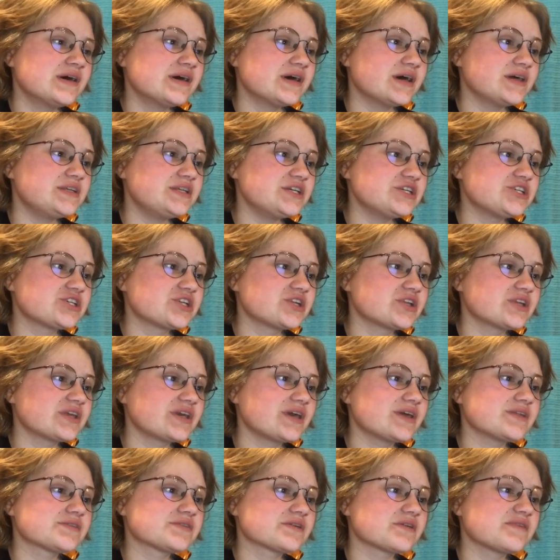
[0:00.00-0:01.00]
Additionally,
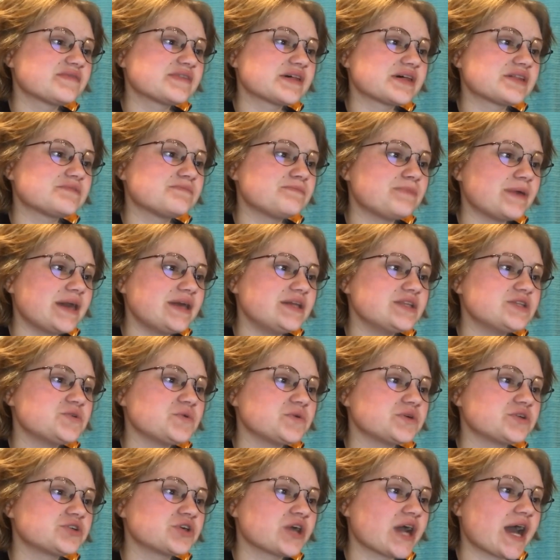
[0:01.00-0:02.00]
it serves as bait
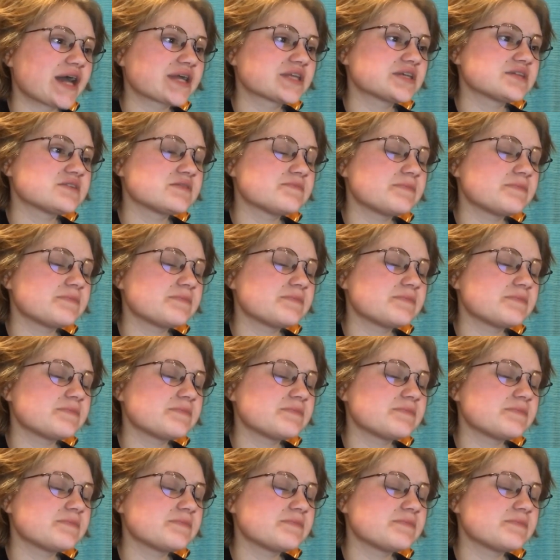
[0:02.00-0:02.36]
to attract